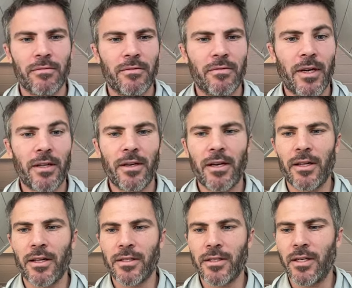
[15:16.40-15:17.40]
file an
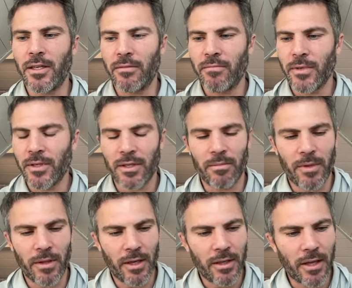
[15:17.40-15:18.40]
LLC or something
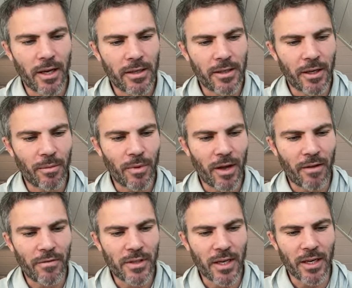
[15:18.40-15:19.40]
like that. I've
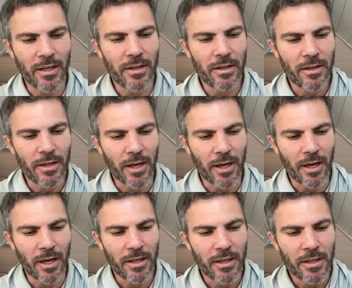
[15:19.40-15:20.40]
said,
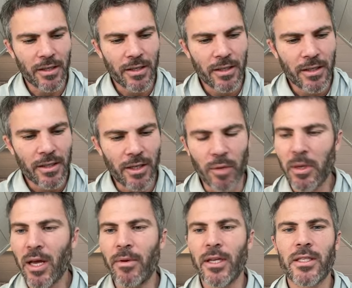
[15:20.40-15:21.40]

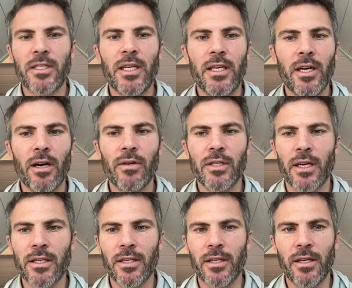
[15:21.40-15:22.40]
becoming a CEO is
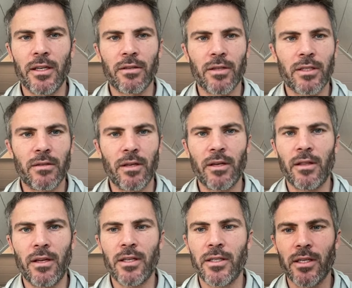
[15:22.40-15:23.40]
actually the
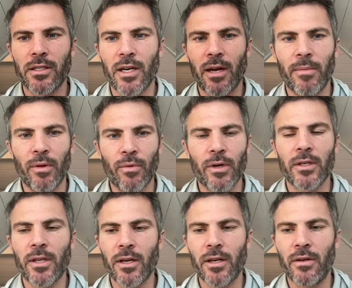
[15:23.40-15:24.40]
easiest job in the world.
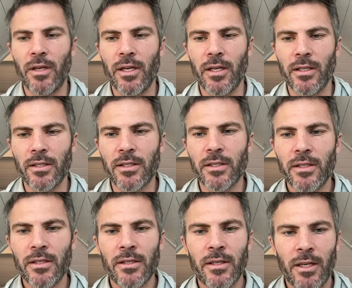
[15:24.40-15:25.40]
All you need is
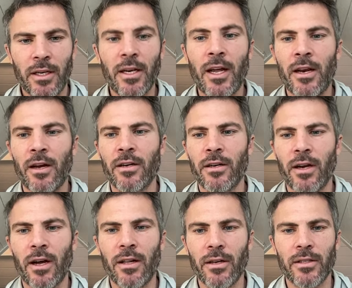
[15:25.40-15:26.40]

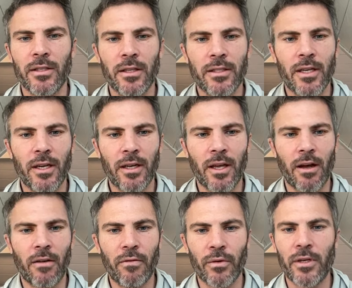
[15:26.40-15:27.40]
$800 in the state of
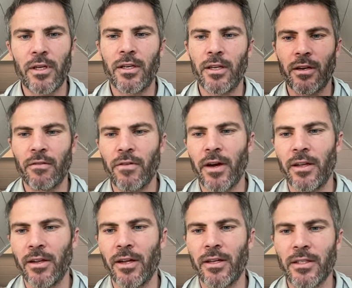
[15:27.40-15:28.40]
California, and you can file
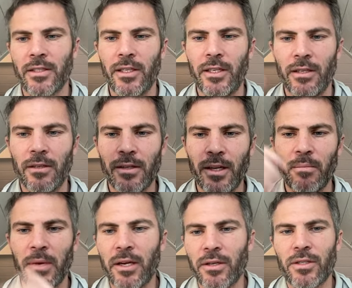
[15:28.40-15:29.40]
an LLC and
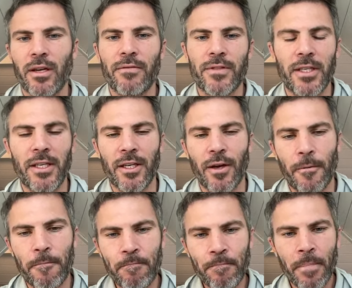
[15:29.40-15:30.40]
make yourself CEO.
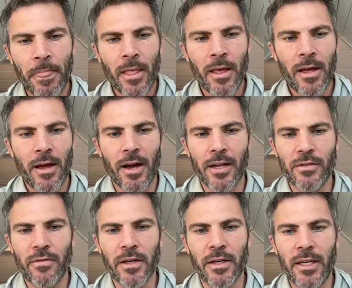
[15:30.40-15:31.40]
It's
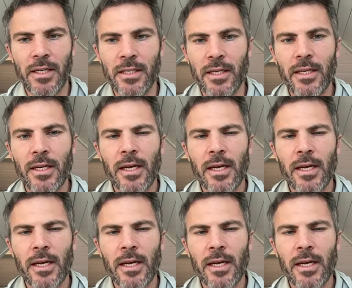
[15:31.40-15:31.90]
very easy.